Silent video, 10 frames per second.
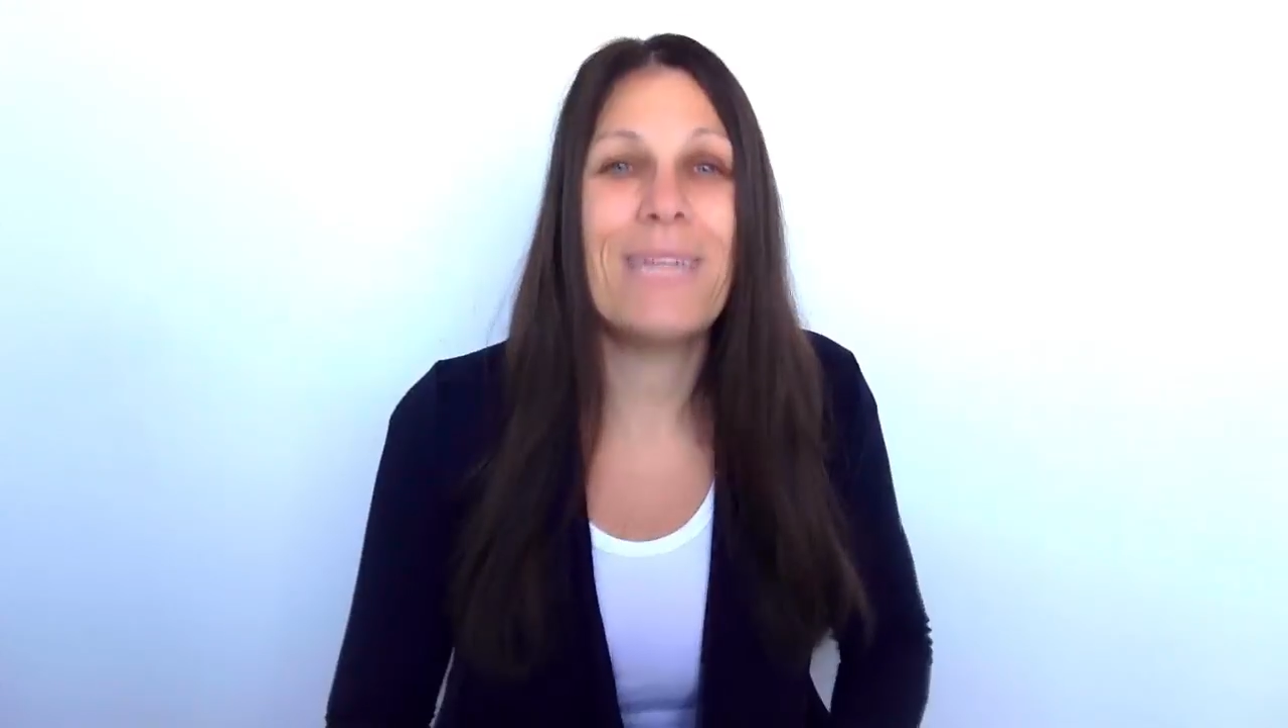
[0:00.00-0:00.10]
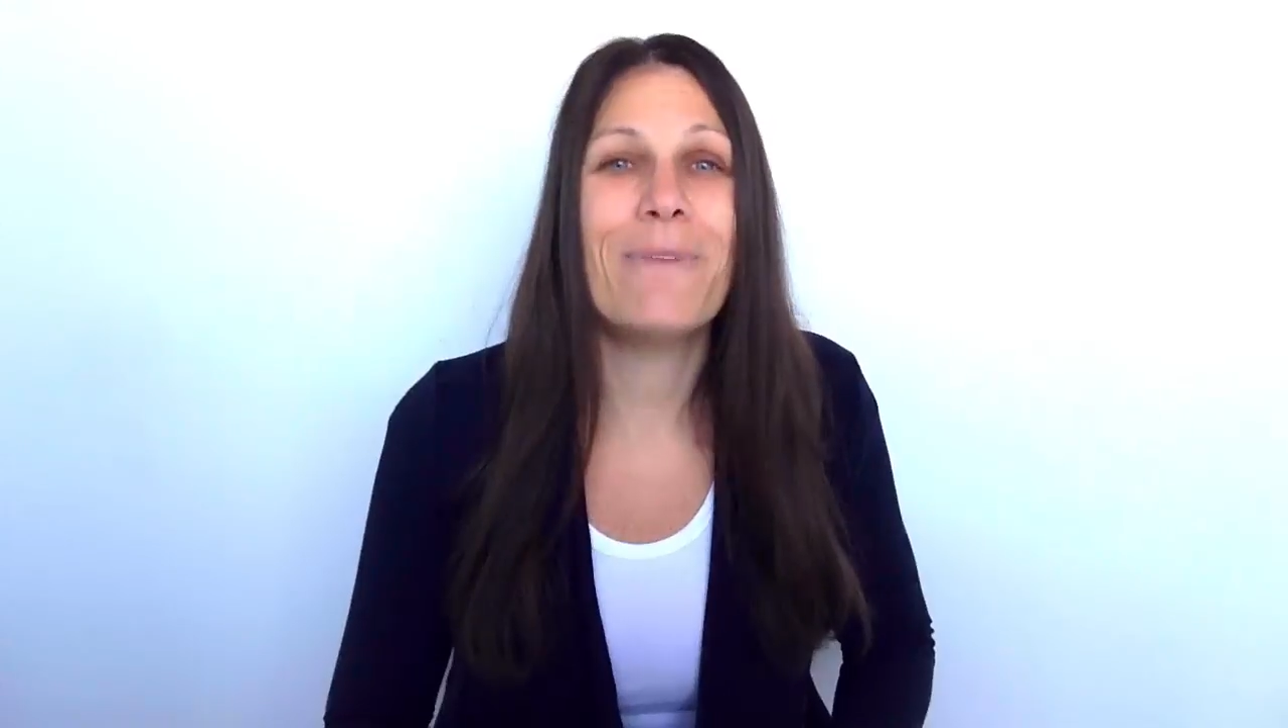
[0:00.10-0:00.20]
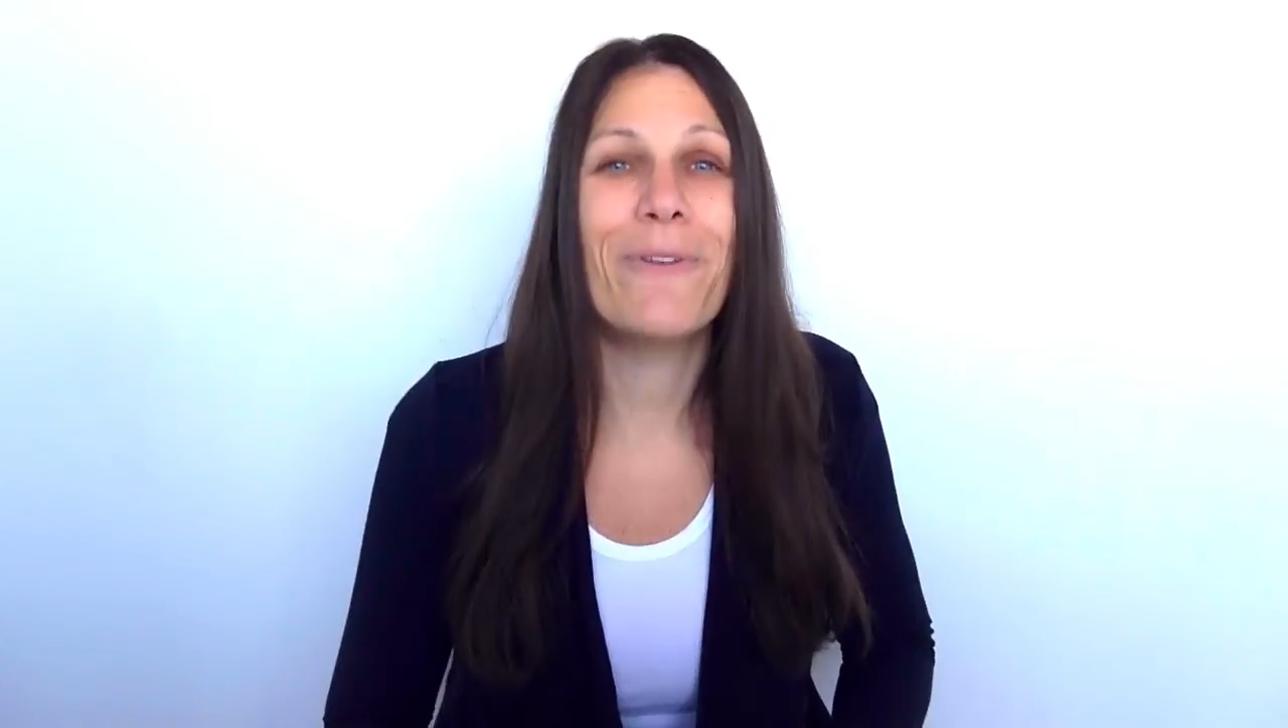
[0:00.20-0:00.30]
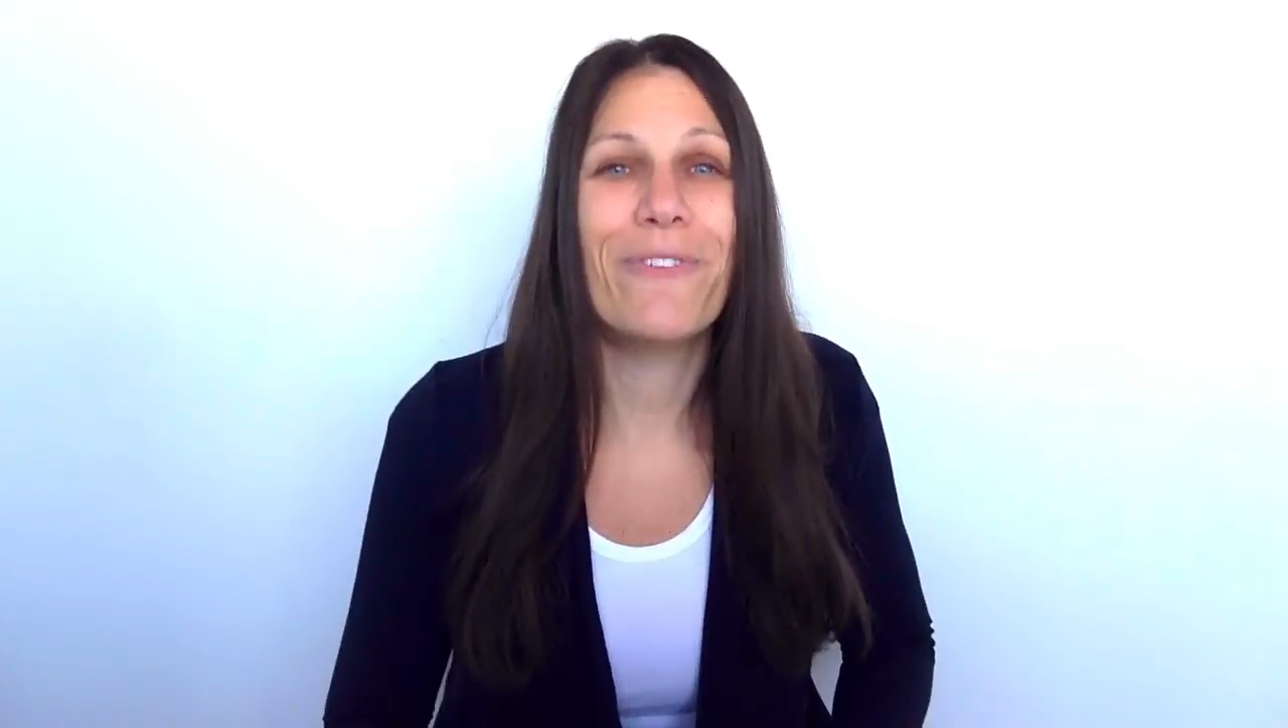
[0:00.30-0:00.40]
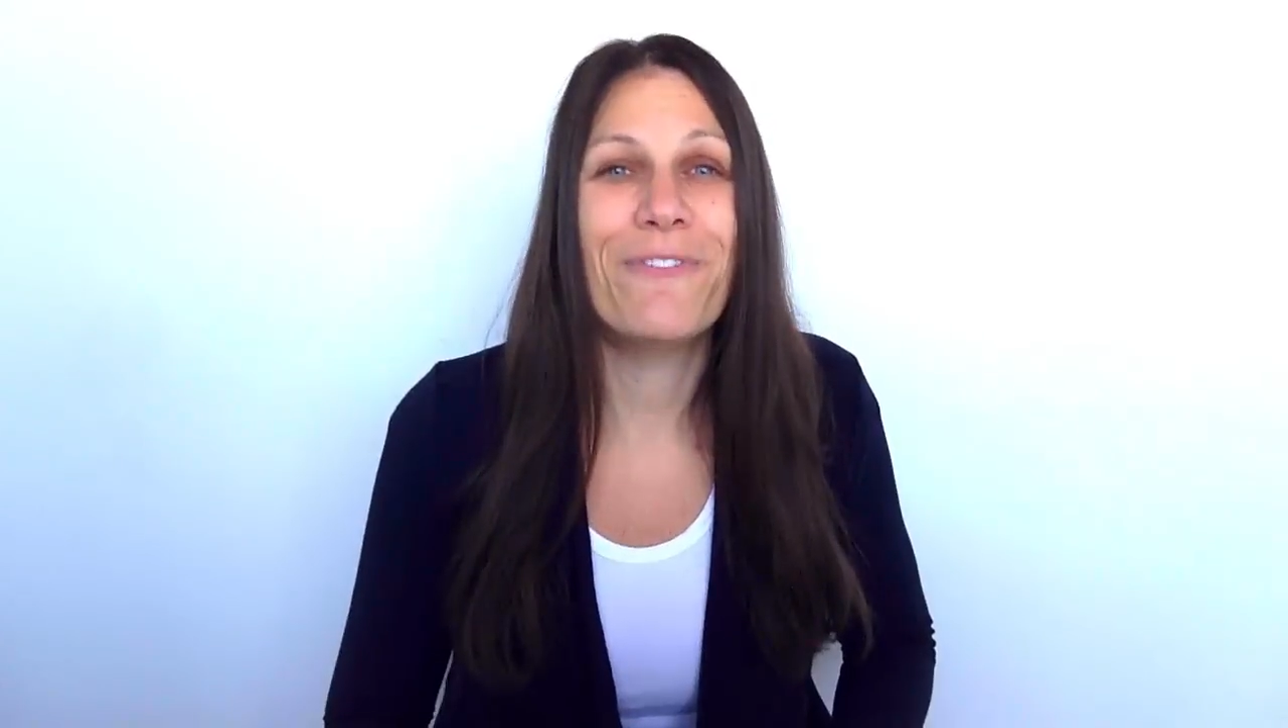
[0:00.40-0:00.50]
and
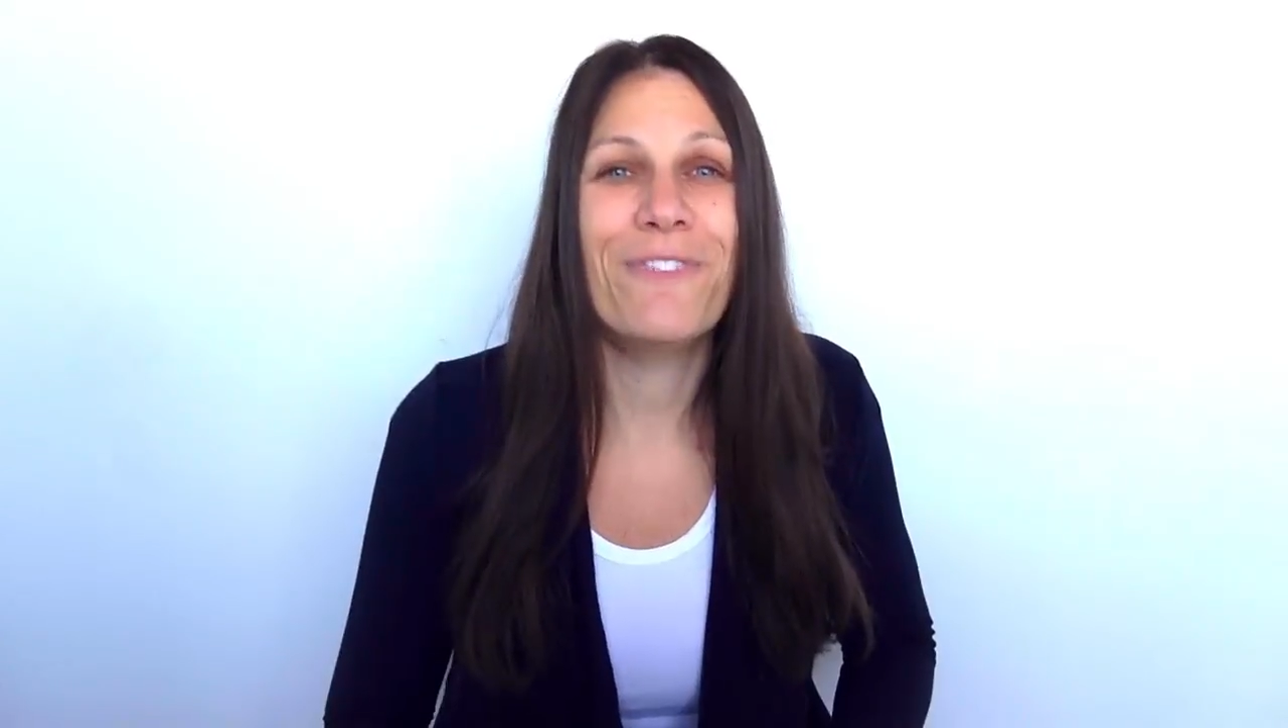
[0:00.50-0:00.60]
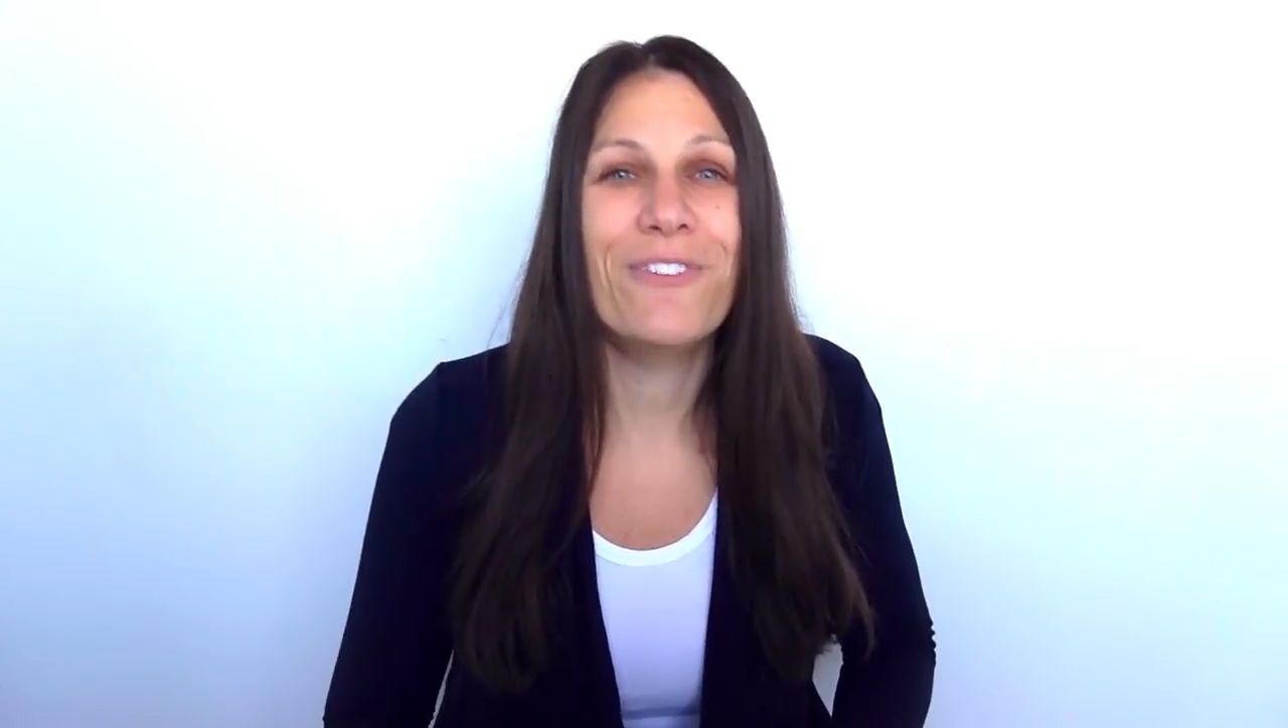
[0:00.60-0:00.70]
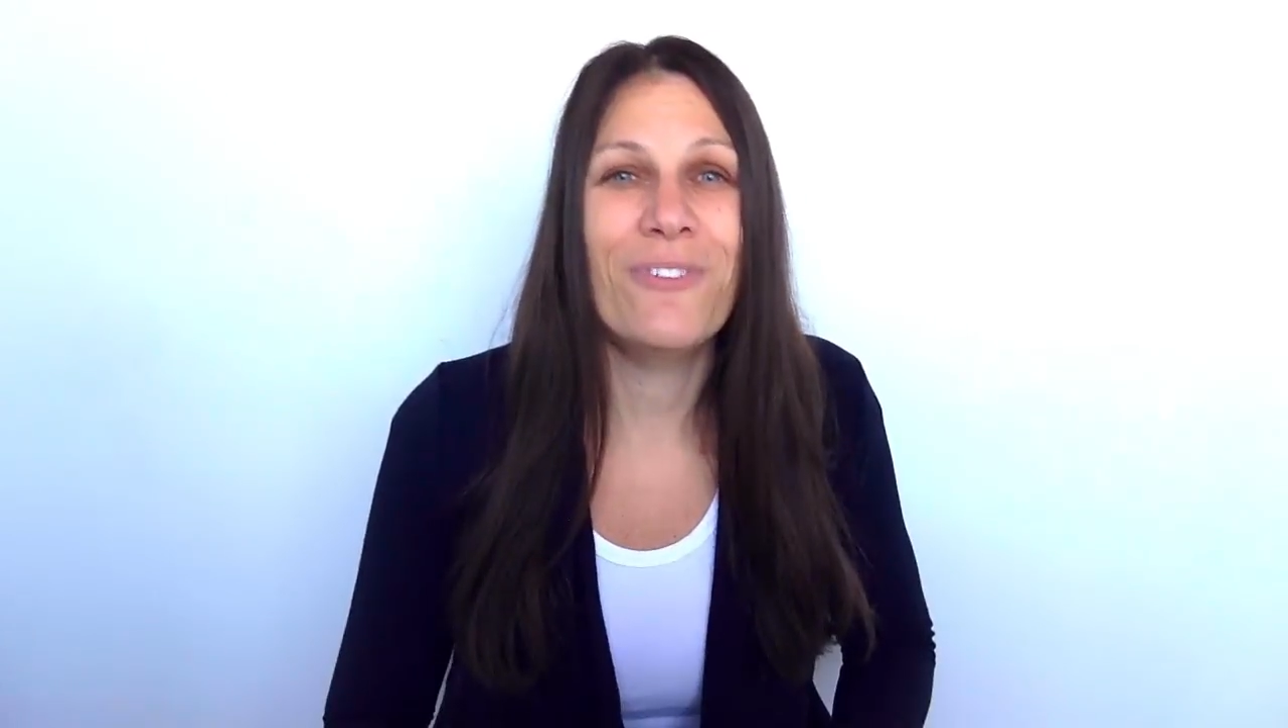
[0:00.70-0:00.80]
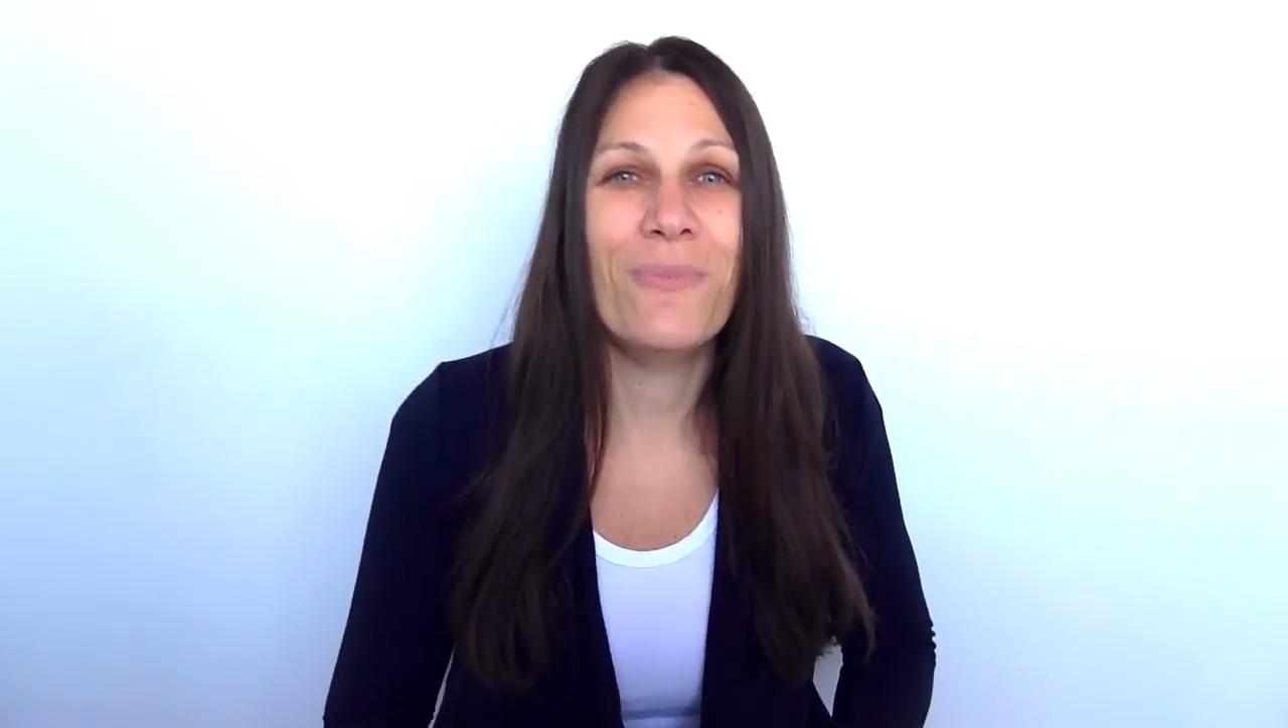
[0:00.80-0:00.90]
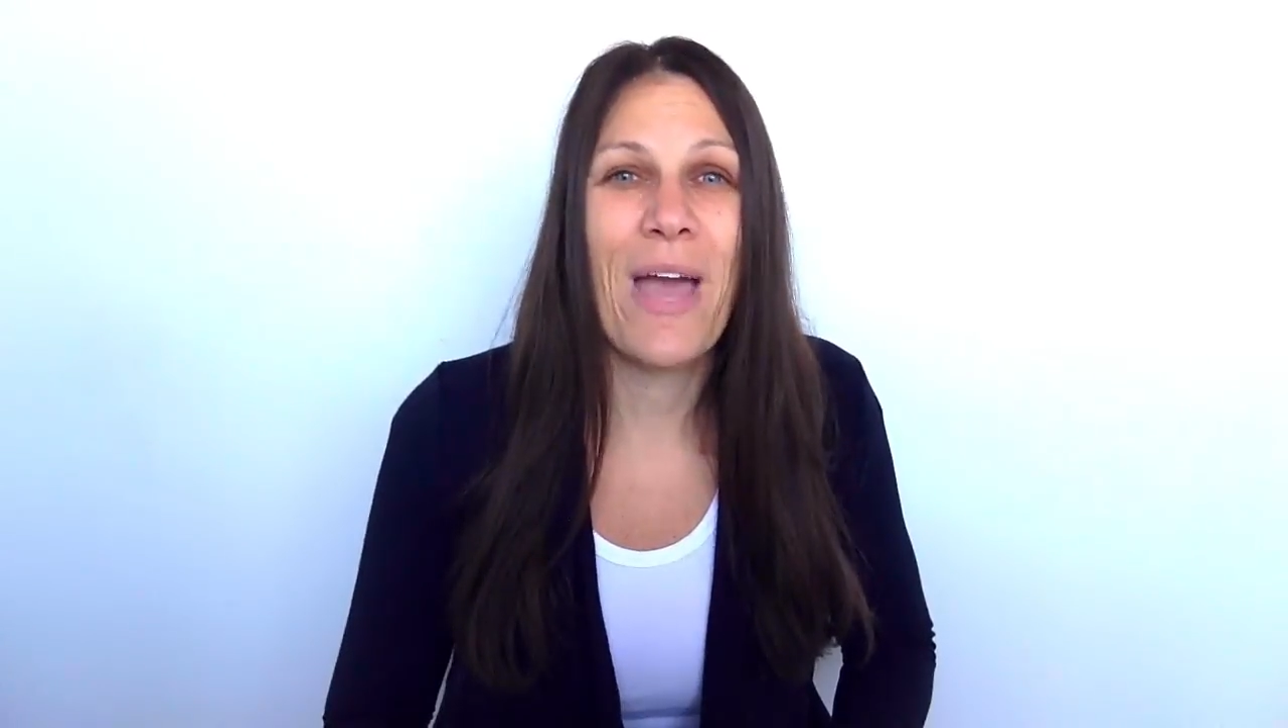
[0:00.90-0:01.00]
most efficient